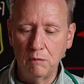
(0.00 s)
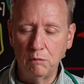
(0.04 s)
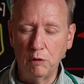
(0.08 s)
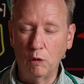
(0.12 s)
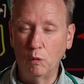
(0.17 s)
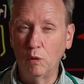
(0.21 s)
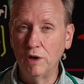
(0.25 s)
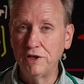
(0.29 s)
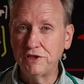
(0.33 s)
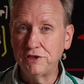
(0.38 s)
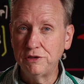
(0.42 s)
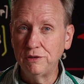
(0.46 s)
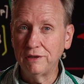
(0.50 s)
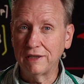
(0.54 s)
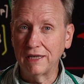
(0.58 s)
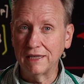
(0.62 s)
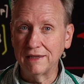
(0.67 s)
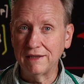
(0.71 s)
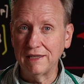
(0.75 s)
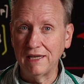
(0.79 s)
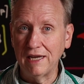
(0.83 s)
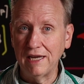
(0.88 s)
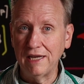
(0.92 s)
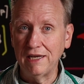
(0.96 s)
But once you
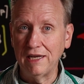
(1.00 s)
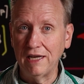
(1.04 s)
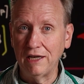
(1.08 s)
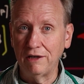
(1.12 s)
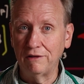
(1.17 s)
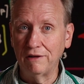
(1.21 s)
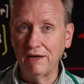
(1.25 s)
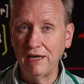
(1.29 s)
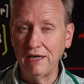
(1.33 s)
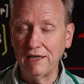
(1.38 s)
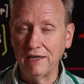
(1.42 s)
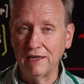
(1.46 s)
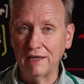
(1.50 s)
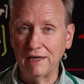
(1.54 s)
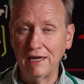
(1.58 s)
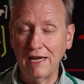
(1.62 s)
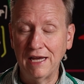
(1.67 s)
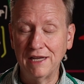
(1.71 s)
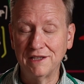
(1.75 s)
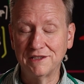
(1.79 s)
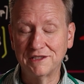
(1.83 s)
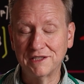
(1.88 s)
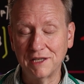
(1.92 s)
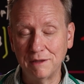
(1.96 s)
get the A to A gradient,
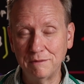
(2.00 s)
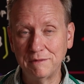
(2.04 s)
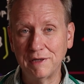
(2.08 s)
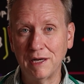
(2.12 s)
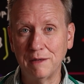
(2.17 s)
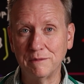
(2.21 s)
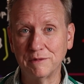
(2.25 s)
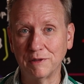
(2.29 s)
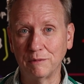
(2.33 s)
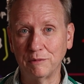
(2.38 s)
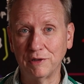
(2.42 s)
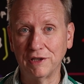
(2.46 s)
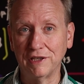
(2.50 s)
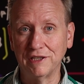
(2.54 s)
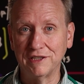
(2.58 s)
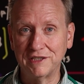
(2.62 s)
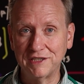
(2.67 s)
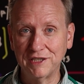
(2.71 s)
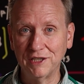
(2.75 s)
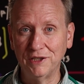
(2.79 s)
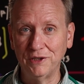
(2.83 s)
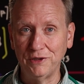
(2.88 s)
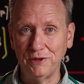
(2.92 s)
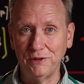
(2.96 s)
and sometimes I'm going to
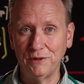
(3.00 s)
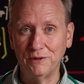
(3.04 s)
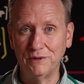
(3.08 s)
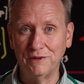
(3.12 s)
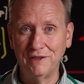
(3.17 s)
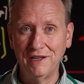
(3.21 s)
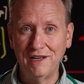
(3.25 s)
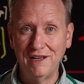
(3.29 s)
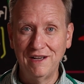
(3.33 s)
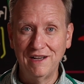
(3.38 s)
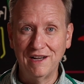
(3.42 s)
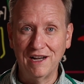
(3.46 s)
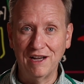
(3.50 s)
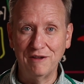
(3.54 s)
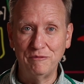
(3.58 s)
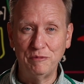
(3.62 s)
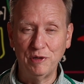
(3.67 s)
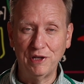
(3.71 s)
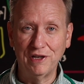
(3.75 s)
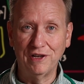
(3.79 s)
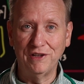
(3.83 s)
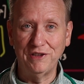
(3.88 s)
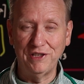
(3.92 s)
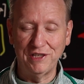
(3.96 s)
tell you, I've
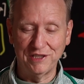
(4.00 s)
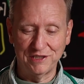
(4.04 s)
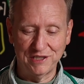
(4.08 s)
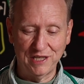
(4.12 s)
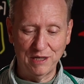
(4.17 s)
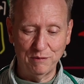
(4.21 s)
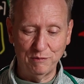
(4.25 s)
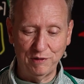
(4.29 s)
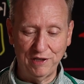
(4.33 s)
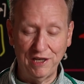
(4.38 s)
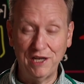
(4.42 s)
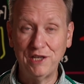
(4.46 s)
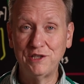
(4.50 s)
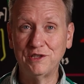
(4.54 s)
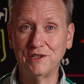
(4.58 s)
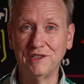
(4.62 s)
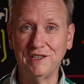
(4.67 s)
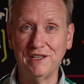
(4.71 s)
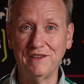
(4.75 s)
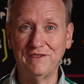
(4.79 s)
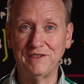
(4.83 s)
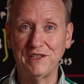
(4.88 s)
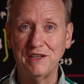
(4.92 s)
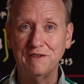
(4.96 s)
been on the
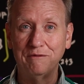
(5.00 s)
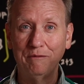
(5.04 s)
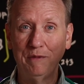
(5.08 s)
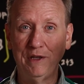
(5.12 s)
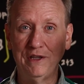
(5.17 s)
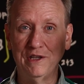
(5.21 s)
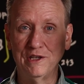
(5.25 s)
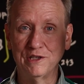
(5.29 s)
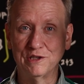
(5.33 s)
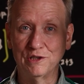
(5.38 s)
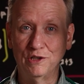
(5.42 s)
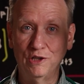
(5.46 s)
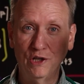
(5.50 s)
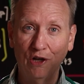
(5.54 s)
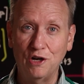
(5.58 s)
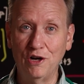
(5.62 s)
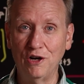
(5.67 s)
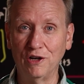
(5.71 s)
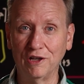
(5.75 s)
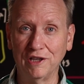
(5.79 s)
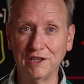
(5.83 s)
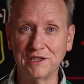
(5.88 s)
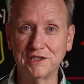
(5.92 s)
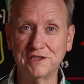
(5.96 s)
examination, they've given me this
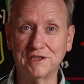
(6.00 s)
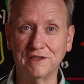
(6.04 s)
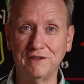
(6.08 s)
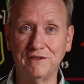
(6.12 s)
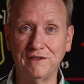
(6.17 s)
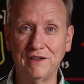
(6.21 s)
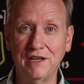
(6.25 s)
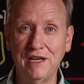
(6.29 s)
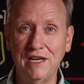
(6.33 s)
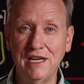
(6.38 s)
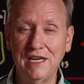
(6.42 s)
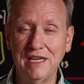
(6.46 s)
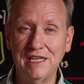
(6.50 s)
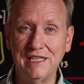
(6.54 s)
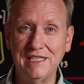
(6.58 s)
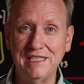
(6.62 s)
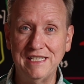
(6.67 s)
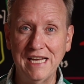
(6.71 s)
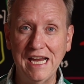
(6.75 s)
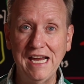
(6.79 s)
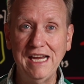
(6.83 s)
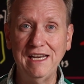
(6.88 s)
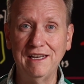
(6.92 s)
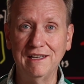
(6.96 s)
long list of
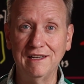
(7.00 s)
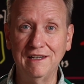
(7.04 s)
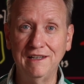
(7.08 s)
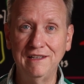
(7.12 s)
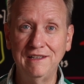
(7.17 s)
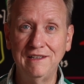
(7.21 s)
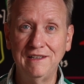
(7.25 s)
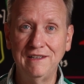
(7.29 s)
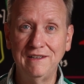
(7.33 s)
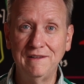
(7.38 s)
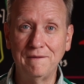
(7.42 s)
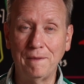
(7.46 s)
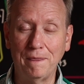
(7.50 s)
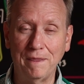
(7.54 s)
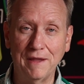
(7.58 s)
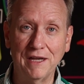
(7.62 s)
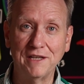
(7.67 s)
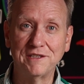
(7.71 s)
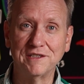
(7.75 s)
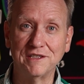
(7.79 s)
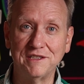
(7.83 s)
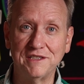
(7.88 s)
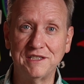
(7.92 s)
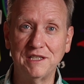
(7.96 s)
data And
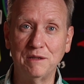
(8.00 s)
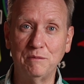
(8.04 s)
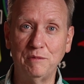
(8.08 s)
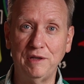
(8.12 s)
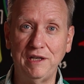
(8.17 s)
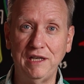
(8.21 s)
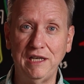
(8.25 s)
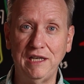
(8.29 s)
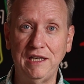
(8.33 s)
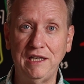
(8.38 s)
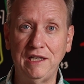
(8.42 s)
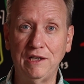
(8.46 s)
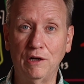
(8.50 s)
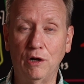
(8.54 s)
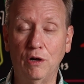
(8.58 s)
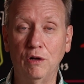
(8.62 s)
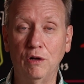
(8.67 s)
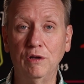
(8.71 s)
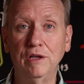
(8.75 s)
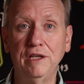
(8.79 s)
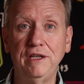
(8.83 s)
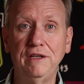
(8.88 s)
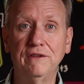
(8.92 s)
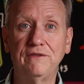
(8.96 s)
that's intimidating,
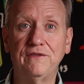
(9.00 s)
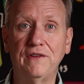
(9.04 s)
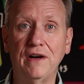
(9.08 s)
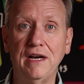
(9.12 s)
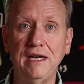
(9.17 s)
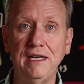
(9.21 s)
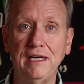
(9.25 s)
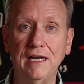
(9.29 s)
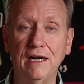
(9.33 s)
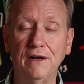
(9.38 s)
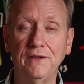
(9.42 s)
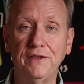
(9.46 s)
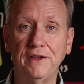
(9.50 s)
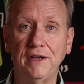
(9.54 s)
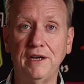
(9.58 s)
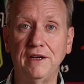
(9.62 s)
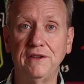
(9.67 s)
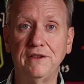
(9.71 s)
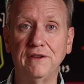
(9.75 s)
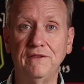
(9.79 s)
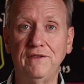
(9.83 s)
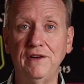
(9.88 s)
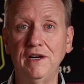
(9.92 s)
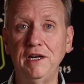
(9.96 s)
only to find out that
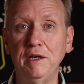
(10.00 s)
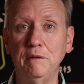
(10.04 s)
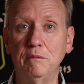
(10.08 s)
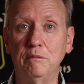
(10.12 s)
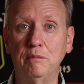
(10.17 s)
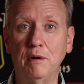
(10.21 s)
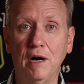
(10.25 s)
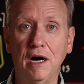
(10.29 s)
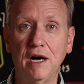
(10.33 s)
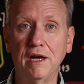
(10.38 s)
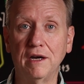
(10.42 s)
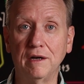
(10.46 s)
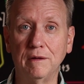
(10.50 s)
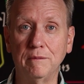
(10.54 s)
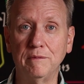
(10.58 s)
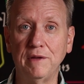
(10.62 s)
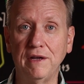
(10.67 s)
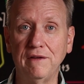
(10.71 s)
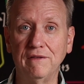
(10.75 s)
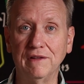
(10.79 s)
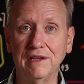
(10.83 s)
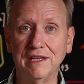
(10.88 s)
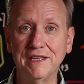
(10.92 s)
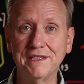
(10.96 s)
at the very bottom
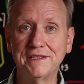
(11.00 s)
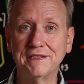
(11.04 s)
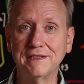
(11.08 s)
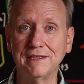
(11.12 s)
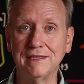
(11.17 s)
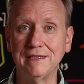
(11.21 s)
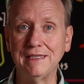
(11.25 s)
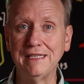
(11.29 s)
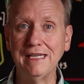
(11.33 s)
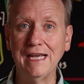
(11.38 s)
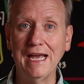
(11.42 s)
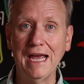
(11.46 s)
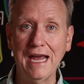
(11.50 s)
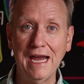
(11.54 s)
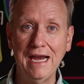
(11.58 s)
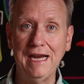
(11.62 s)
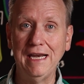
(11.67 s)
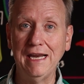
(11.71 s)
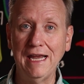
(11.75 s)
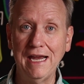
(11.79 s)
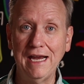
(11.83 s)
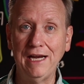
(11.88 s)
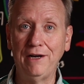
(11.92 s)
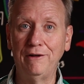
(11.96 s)
they listed the
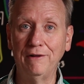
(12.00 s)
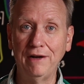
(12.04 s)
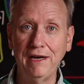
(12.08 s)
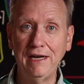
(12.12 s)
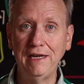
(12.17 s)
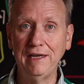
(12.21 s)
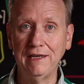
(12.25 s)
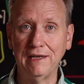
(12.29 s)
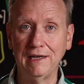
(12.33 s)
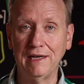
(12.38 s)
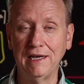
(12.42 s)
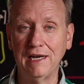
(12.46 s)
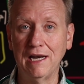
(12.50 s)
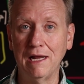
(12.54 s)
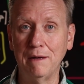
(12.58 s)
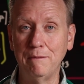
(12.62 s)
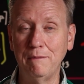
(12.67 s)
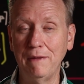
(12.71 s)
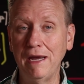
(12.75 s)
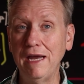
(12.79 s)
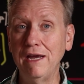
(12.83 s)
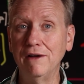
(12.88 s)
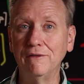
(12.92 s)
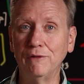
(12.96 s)
8A gradient, and I
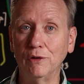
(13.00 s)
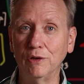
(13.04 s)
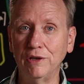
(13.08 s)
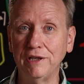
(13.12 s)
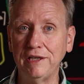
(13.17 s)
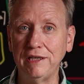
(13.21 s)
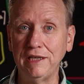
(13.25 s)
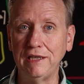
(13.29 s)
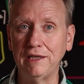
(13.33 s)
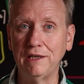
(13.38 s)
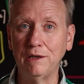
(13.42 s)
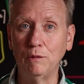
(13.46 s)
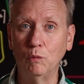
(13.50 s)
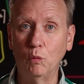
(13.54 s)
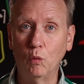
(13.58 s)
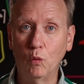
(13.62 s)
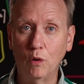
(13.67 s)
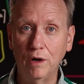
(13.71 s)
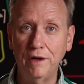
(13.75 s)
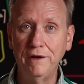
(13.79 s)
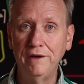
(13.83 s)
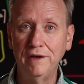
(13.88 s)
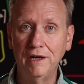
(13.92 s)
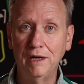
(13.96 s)
may have only needed
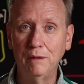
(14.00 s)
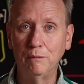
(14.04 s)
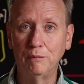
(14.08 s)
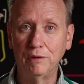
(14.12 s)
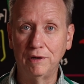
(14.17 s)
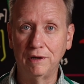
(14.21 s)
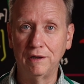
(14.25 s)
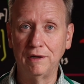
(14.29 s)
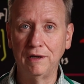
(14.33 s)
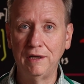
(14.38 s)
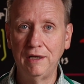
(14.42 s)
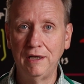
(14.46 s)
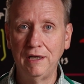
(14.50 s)
one number.